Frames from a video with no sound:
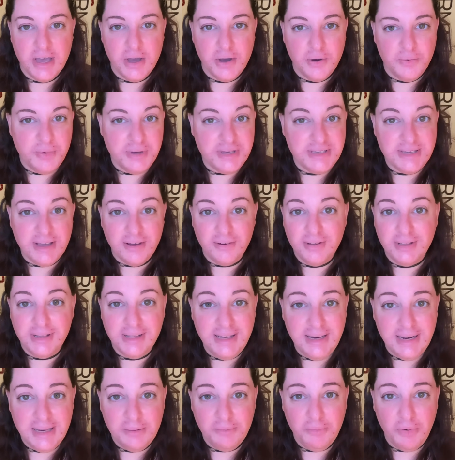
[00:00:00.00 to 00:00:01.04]
we sell
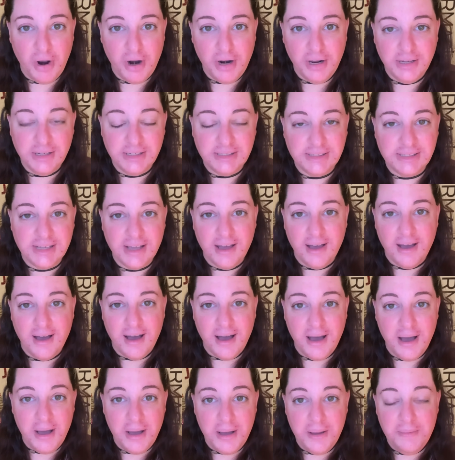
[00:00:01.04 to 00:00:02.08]
cleaning products,
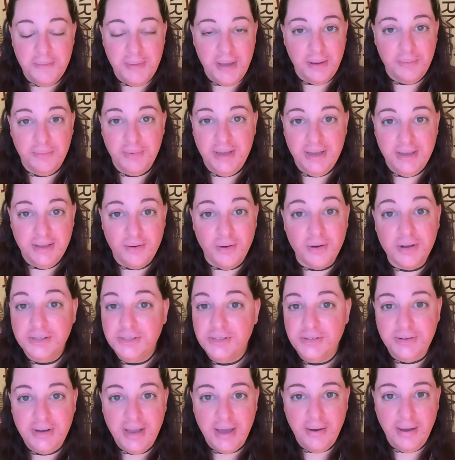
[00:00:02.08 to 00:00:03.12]
and we
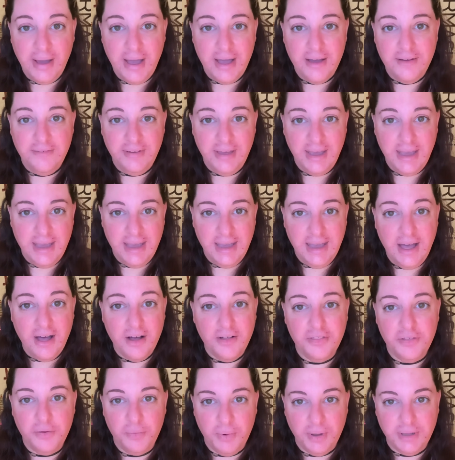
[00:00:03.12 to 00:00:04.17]
also now have a
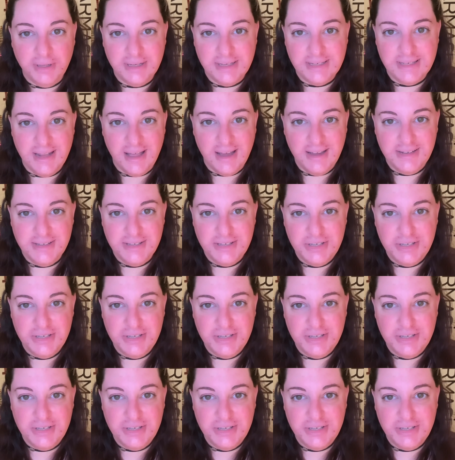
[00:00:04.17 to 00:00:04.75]
health and wellness line.